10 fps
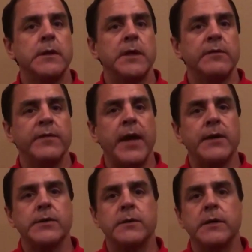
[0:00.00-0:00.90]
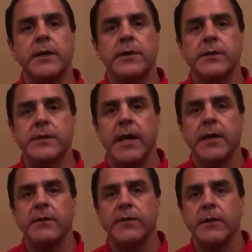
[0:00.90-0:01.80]
In fact, you'll understand
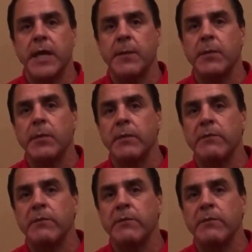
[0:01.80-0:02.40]
if you're capable